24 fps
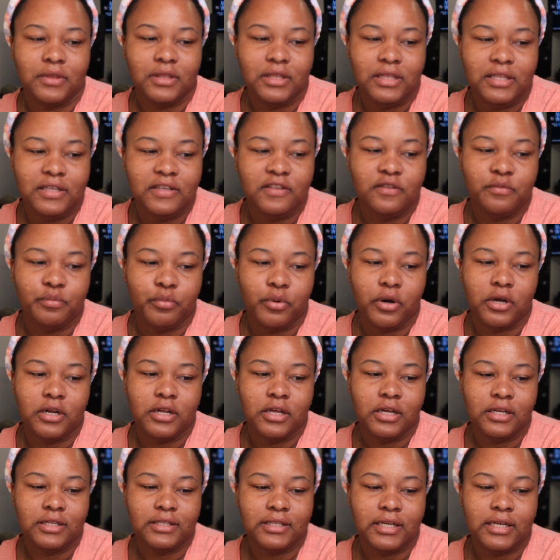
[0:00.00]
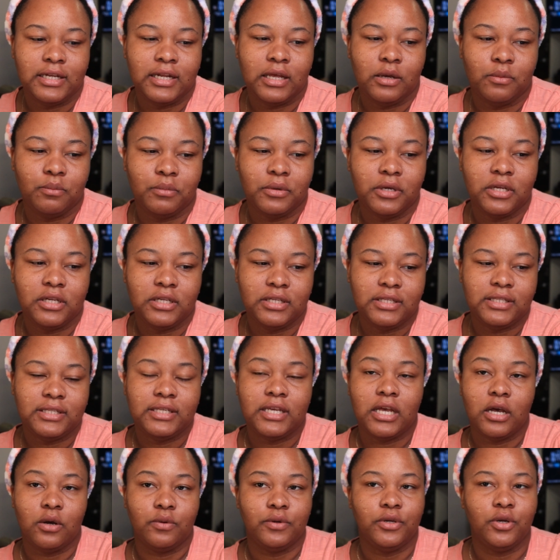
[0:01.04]
these products, and I'm gonna
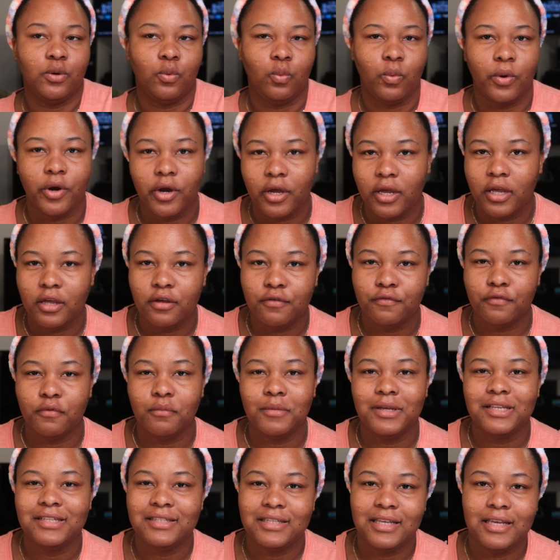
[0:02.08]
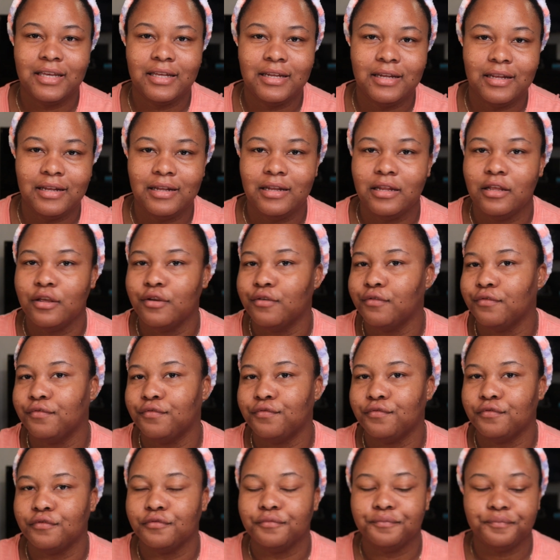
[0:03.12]
see how they're working for my skin and if